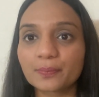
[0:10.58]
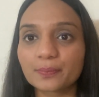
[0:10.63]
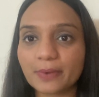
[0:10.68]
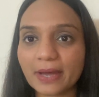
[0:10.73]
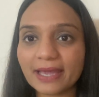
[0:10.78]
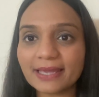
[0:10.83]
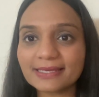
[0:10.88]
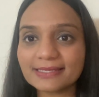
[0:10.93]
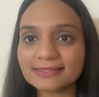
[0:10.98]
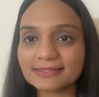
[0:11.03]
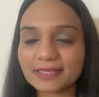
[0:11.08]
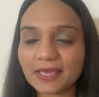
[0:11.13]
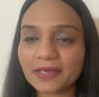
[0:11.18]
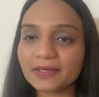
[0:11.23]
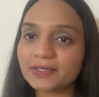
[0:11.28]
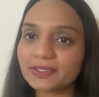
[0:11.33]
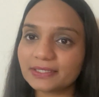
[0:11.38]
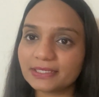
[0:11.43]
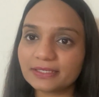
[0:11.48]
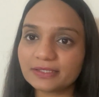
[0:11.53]
Why is
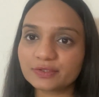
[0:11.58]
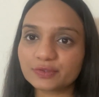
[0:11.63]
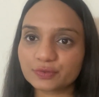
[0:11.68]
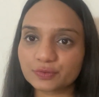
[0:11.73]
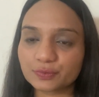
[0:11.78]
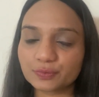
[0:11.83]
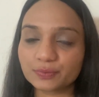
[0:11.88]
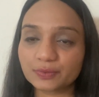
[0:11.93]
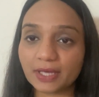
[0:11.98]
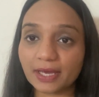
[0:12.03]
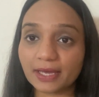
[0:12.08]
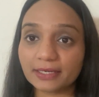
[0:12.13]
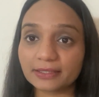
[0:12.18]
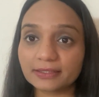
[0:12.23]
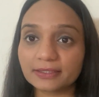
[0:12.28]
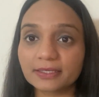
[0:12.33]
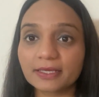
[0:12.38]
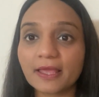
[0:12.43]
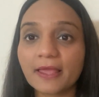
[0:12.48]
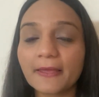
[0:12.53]
there a need to do that?
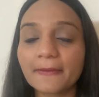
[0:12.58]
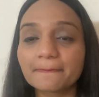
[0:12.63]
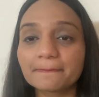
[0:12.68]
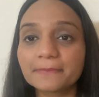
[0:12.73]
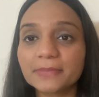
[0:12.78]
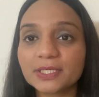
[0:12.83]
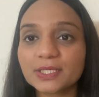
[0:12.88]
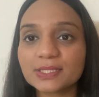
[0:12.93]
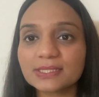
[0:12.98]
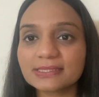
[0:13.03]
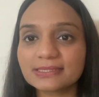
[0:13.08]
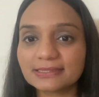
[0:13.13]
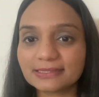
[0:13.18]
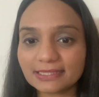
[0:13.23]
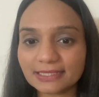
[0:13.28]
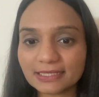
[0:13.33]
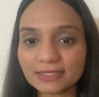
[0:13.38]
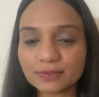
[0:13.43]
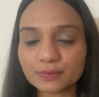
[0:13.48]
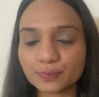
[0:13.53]
Because
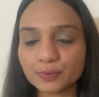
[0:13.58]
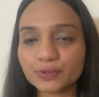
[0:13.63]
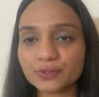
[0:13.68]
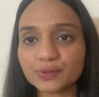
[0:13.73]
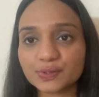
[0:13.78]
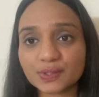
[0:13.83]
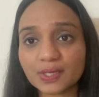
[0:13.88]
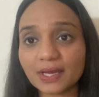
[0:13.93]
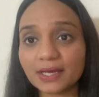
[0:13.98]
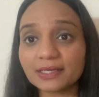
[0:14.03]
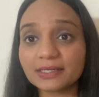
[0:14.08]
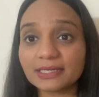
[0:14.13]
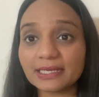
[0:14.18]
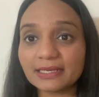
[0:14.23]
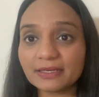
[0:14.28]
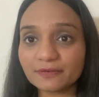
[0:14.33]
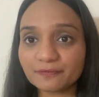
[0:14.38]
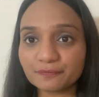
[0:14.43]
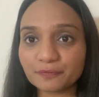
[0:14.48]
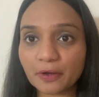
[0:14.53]
these words are
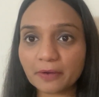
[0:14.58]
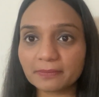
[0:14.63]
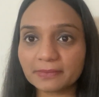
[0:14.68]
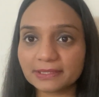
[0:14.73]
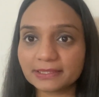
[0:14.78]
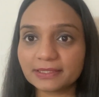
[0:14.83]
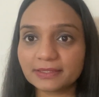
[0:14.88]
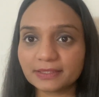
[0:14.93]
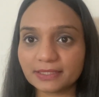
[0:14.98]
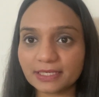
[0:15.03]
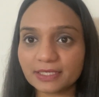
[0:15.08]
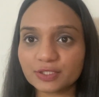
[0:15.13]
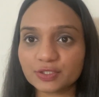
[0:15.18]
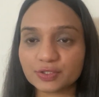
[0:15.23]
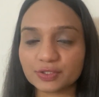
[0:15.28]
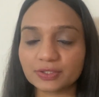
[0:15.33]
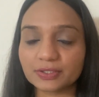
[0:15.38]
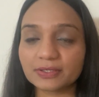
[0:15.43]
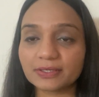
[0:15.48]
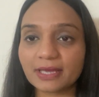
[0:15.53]
informal in
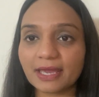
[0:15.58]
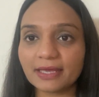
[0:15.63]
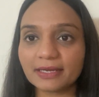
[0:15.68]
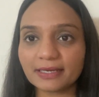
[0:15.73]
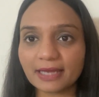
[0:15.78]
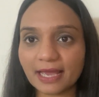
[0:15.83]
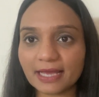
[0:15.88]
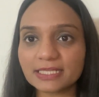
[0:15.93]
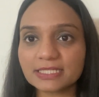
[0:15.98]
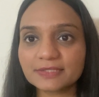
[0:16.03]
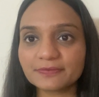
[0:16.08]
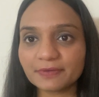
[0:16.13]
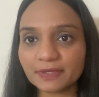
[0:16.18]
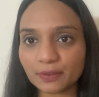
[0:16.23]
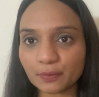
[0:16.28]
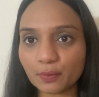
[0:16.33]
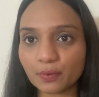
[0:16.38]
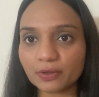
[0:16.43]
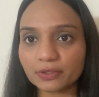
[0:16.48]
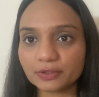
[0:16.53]
nature, and as
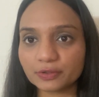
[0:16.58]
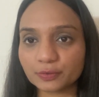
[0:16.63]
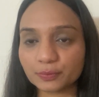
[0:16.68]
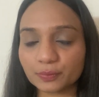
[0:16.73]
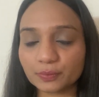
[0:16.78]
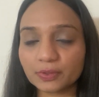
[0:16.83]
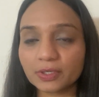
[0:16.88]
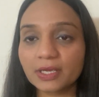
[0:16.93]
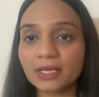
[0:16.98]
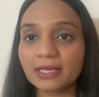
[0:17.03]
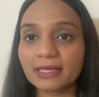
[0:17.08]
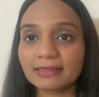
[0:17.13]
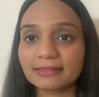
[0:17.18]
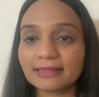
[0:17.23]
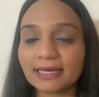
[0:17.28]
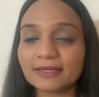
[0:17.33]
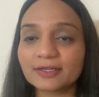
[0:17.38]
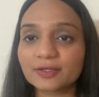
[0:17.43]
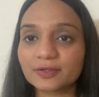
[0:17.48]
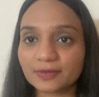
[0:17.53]
we all know
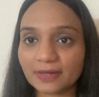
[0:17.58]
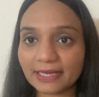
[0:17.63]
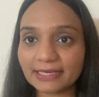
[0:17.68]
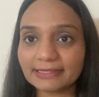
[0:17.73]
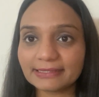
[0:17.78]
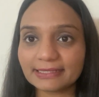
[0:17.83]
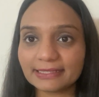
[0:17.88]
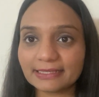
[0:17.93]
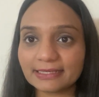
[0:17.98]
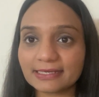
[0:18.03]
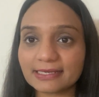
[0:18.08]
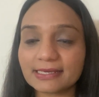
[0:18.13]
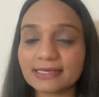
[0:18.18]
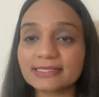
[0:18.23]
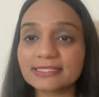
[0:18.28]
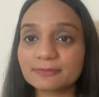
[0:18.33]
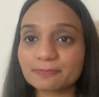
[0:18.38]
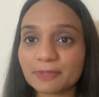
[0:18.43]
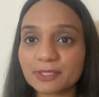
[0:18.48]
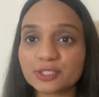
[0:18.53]
that writing,
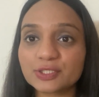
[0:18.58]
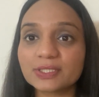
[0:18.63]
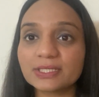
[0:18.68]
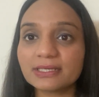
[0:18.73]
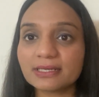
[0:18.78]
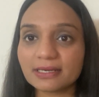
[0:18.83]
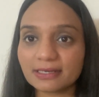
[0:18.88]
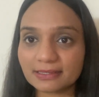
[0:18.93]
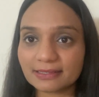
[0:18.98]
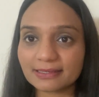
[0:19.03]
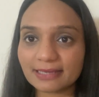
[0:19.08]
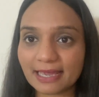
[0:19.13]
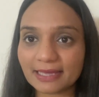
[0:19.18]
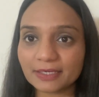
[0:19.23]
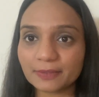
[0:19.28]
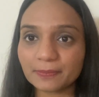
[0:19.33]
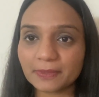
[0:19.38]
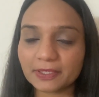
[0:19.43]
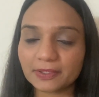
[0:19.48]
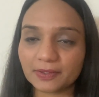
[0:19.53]
especially
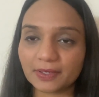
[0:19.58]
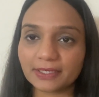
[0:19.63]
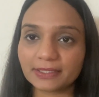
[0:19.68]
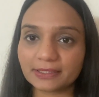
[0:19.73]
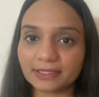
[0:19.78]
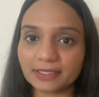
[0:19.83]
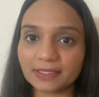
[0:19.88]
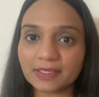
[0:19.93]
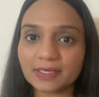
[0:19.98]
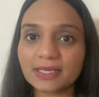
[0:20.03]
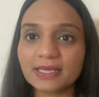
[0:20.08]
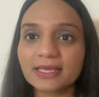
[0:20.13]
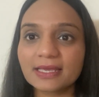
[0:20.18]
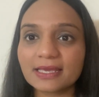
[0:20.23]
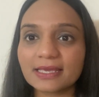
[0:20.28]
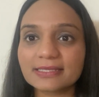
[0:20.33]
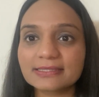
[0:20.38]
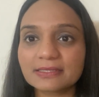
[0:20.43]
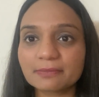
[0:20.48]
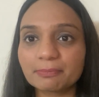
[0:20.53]
academic writing,
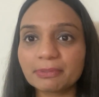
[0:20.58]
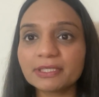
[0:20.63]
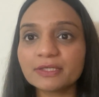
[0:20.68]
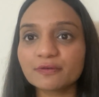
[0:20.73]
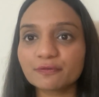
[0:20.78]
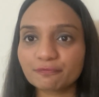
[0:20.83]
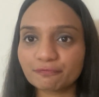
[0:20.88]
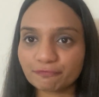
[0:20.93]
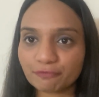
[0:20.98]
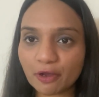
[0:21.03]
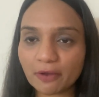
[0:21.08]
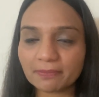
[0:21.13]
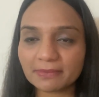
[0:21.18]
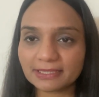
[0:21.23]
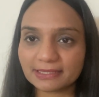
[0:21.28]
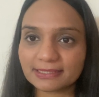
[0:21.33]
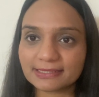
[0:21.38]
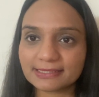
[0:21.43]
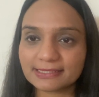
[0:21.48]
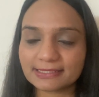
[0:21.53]
is a bit
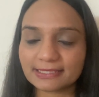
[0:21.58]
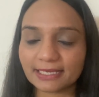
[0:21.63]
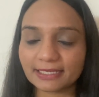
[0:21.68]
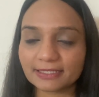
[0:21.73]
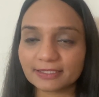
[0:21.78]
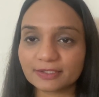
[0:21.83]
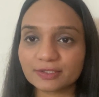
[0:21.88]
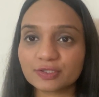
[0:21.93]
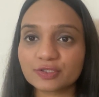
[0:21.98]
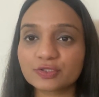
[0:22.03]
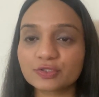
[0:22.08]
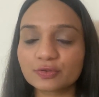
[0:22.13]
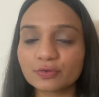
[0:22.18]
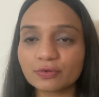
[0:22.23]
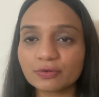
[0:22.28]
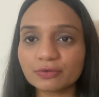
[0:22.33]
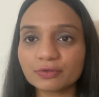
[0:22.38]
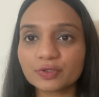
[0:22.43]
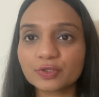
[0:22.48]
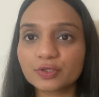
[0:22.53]
formal in style.
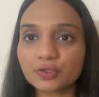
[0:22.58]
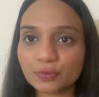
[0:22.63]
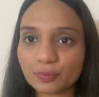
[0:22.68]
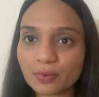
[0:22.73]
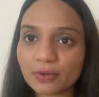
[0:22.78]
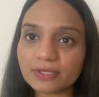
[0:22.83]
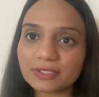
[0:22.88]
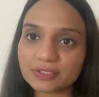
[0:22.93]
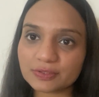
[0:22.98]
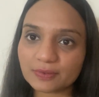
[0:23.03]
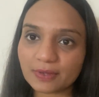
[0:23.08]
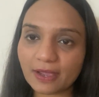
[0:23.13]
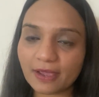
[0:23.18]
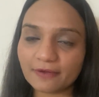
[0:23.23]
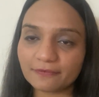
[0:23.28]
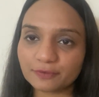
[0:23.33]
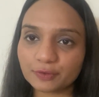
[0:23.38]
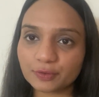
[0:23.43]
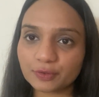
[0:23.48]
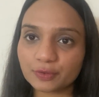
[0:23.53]
So you also
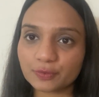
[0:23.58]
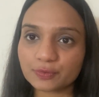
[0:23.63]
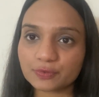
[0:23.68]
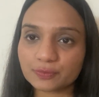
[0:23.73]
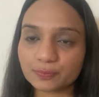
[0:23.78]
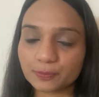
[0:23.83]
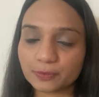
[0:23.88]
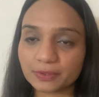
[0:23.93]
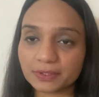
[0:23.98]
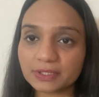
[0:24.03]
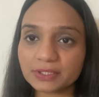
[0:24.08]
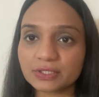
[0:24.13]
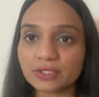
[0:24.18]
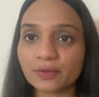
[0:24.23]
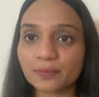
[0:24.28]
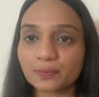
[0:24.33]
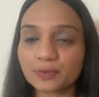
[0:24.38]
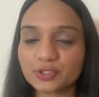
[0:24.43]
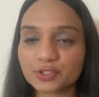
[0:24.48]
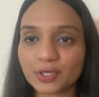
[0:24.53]
have to use words
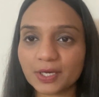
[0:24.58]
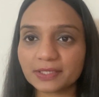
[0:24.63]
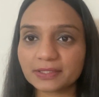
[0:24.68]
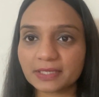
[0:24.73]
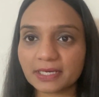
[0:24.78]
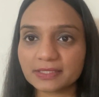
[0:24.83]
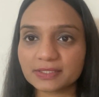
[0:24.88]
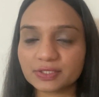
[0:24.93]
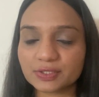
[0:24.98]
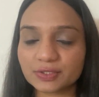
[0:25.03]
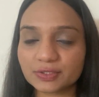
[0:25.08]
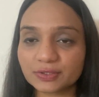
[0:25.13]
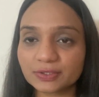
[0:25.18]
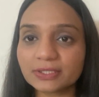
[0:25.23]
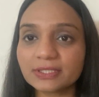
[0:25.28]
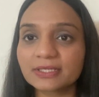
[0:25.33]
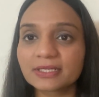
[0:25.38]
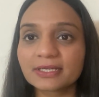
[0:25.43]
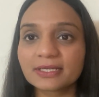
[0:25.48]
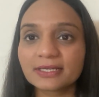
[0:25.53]
which are
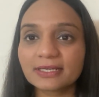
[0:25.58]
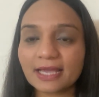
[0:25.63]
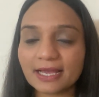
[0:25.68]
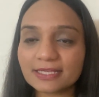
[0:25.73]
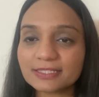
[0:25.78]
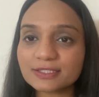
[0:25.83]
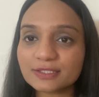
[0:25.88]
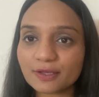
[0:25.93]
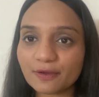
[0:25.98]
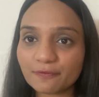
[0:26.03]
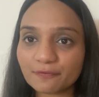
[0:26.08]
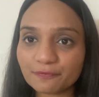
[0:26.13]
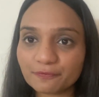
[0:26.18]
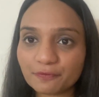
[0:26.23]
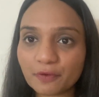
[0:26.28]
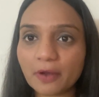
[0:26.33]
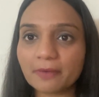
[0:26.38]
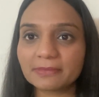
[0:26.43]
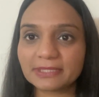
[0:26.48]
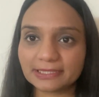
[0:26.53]
considered as
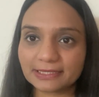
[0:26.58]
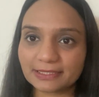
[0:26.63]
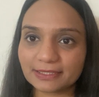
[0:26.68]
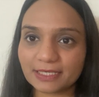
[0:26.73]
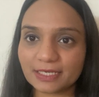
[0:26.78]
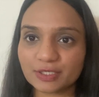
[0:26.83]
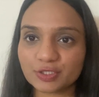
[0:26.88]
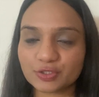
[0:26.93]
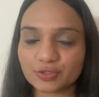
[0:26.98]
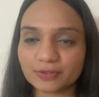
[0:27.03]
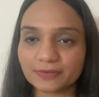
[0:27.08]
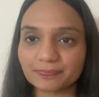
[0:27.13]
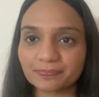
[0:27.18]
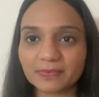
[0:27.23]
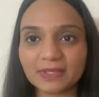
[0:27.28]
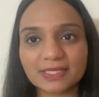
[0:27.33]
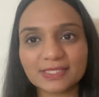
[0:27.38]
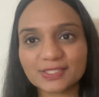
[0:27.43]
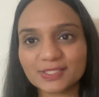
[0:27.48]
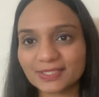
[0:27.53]
formal in nature.
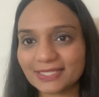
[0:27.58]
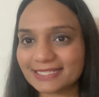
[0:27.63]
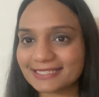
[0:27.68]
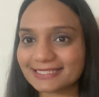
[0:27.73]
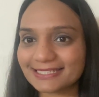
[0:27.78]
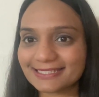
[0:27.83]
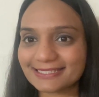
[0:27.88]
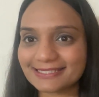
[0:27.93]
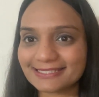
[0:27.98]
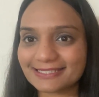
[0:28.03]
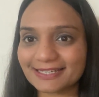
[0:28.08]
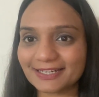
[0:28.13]
So let's get